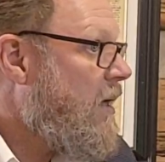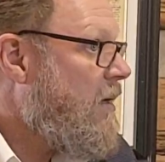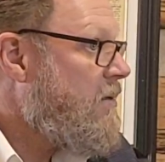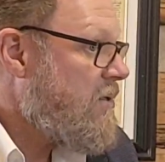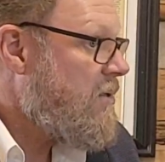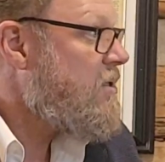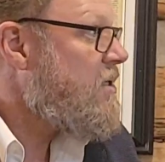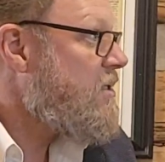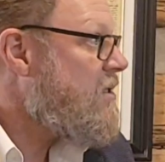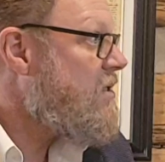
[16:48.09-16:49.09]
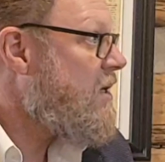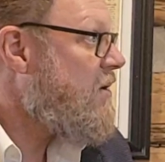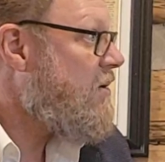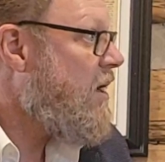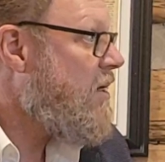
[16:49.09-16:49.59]
So this is the
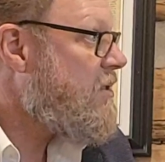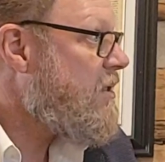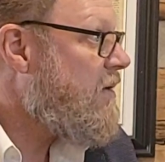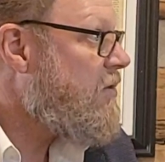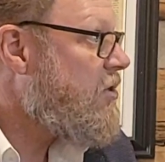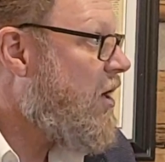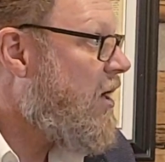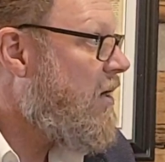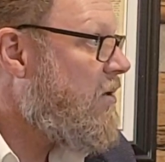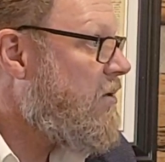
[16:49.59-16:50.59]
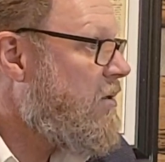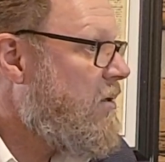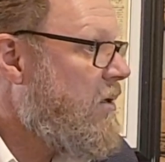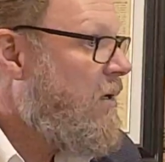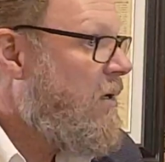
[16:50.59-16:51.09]
sterilizing of a child
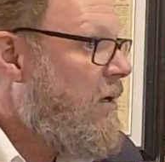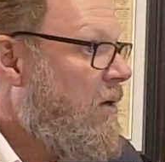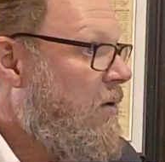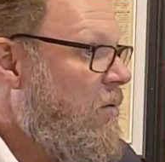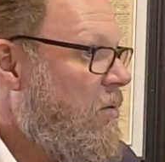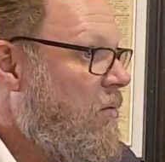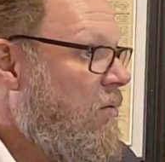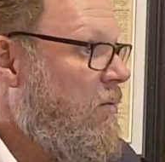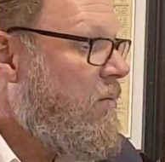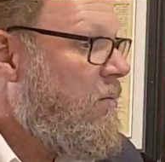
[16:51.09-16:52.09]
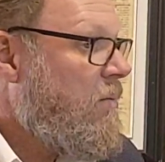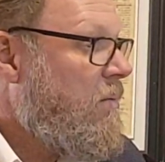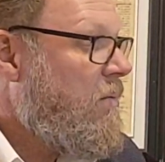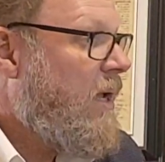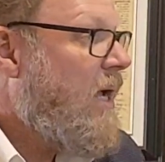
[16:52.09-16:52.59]
who
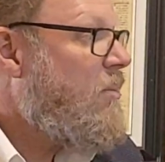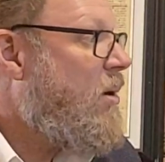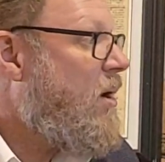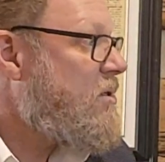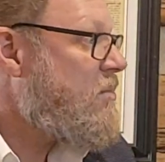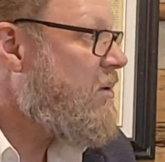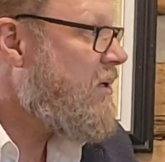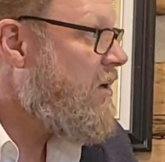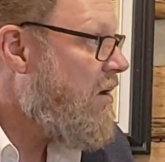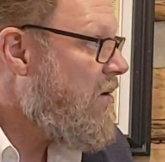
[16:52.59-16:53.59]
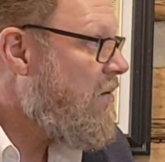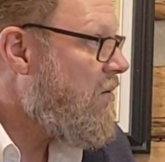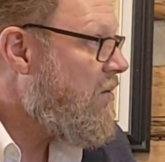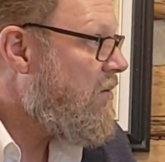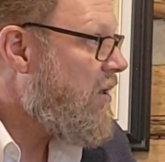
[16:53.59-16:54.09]
can't possibly know
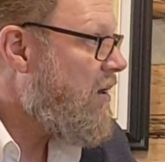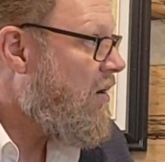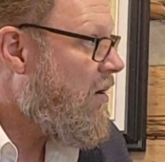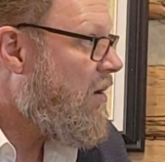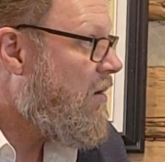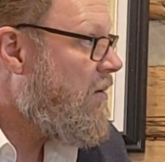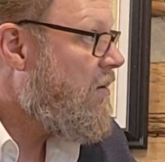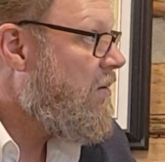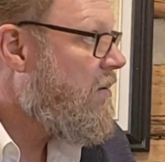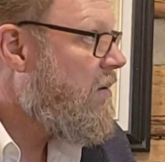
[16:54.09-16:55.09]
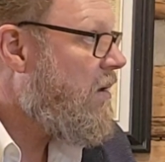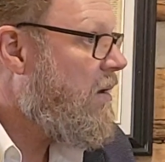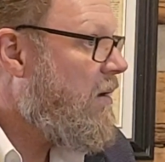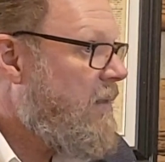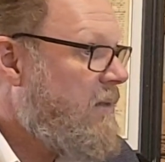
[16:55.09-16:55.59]
who they are
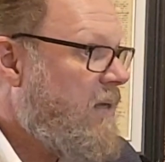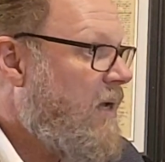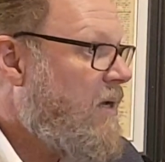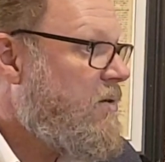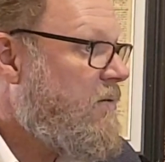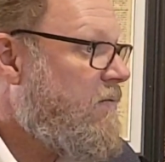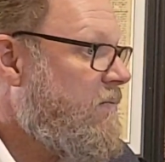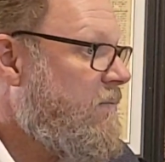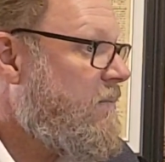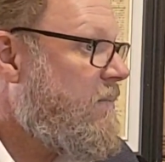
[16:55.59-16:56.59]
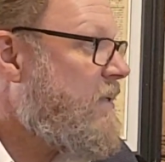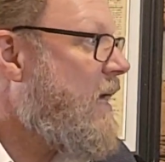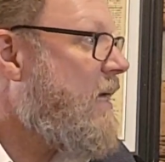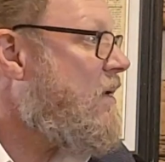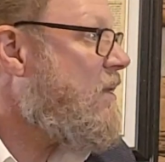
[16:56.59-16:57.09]
at the age of
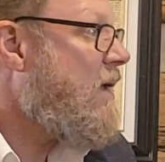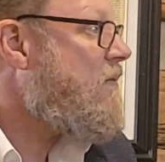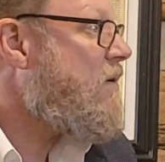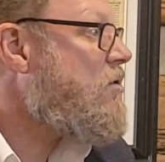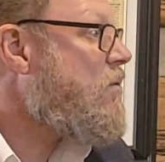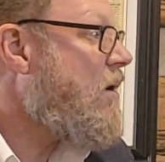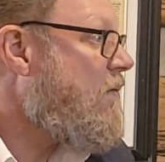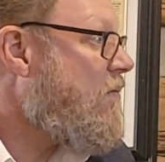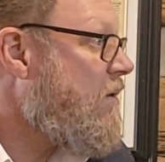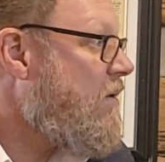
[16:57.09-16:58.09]
10, 11, 12.